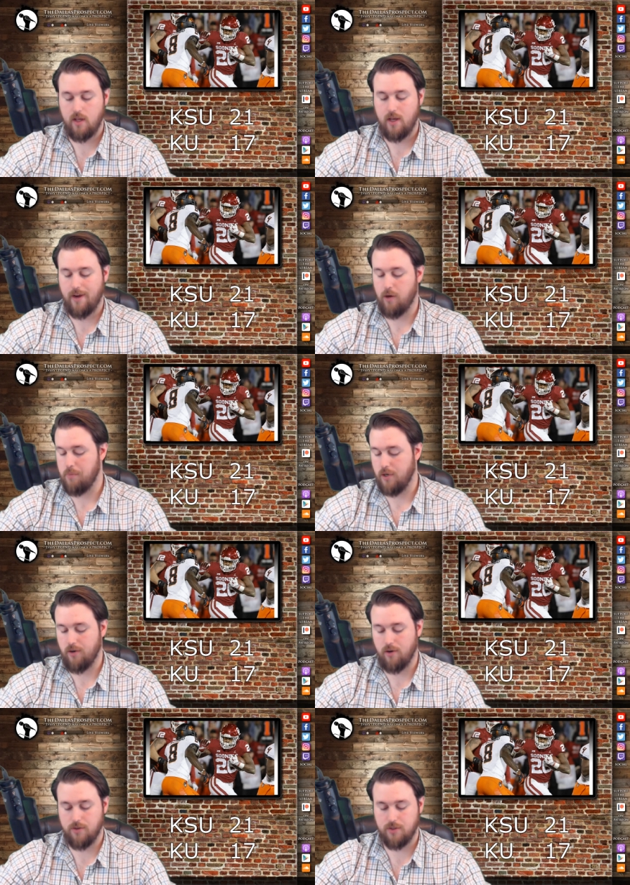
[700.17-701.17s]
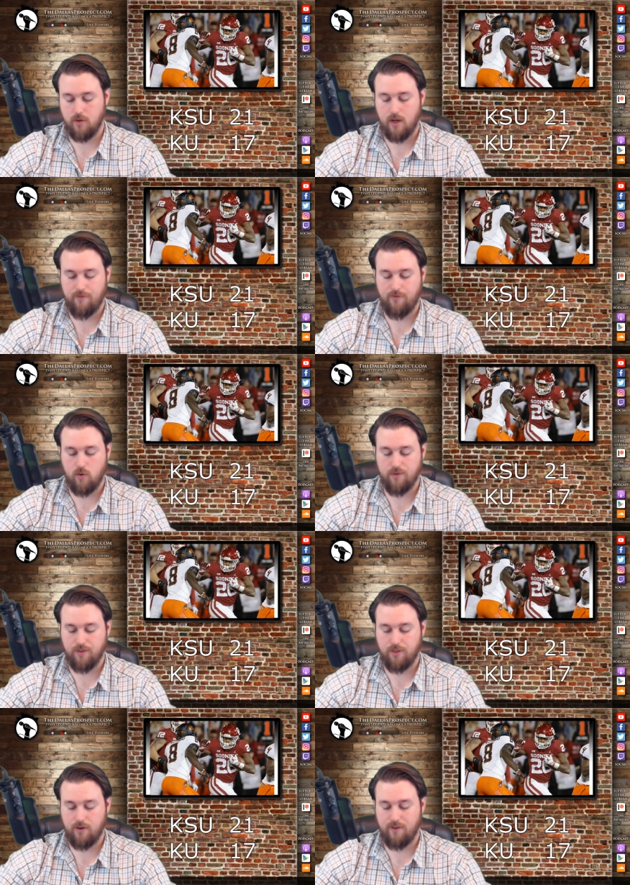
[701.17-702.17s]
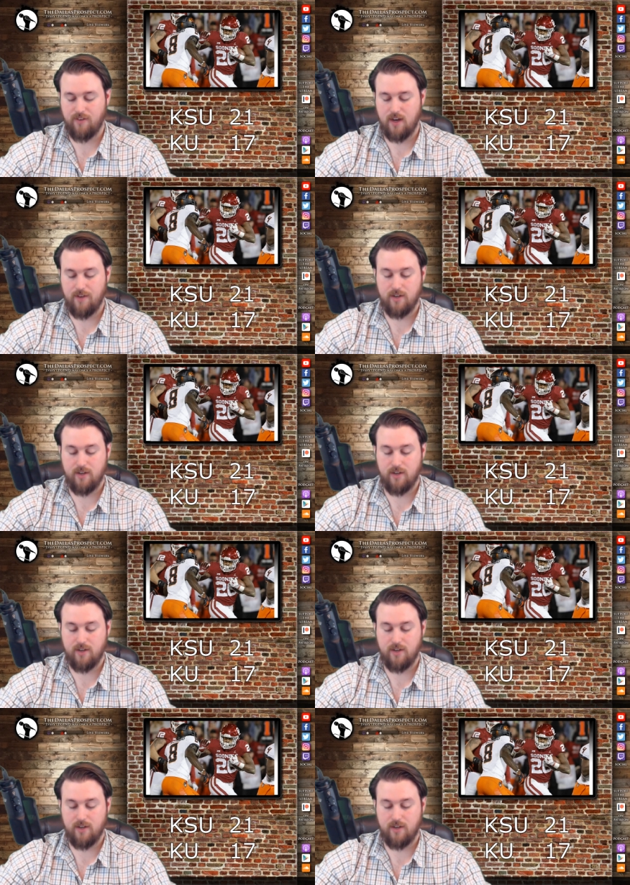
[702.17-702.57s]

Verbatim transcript: I know Booker also got 4 for 35